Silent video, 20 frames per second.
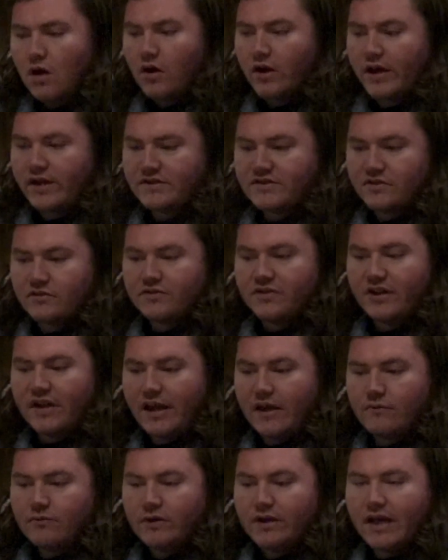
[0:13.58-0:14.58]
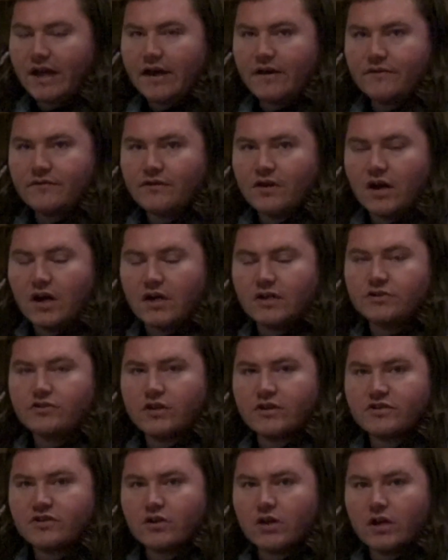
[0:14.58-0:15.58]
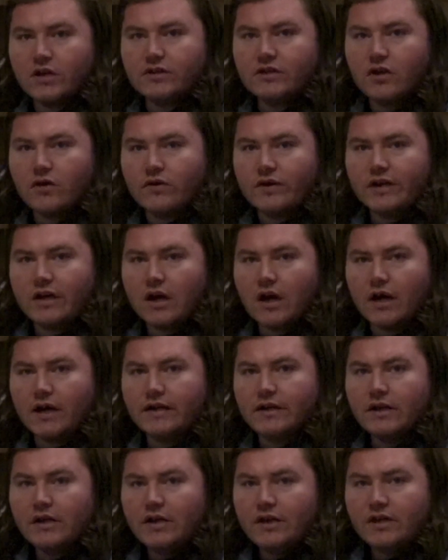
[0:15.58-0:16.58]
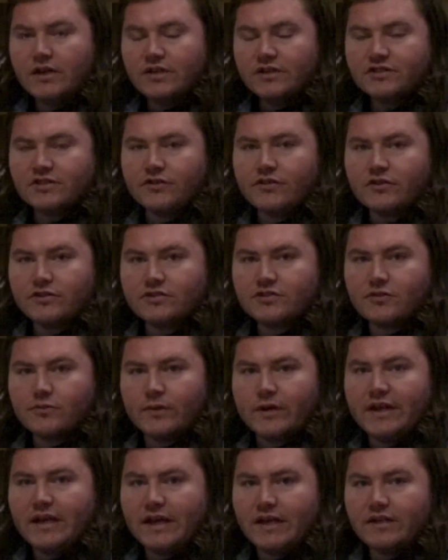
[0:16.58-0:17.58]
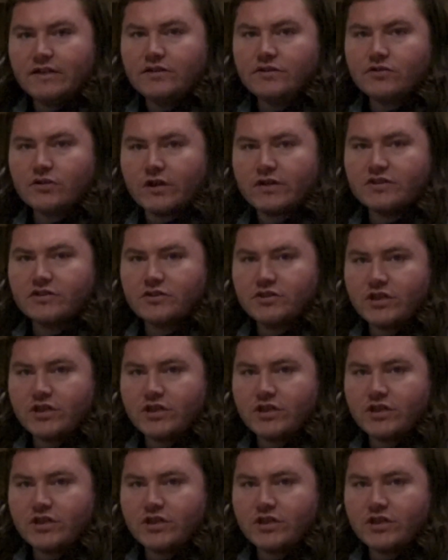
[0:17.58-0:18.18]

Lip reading: Okay, so today we have a treasure hunt going on. So there's three hidden treasure